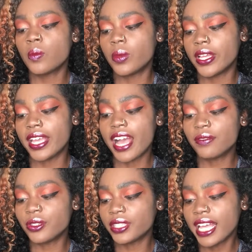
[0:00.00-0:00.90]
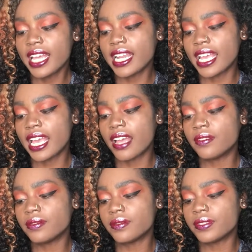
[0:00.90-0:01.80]
But after that, I
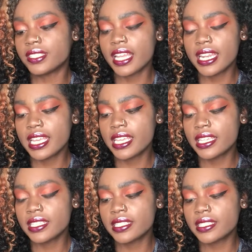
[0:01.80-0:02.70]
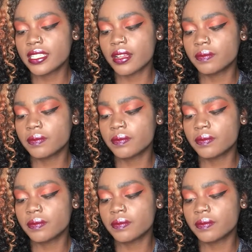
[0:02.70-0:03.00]
have settings.